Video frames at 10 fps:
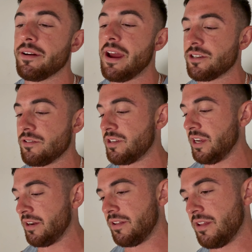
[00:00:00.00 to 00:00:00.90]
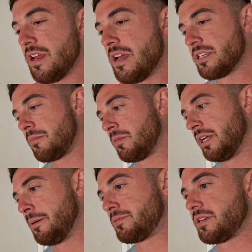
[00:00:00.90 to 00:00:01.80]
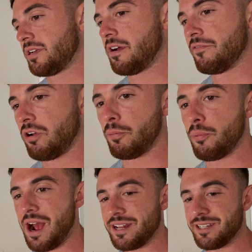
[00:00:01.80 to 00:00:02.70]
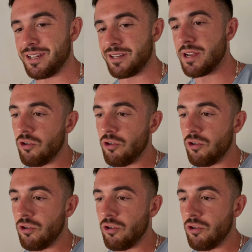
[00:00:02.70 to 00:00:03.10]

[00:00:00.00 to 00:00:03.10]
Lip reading: And as you've seen some clips of the whole process,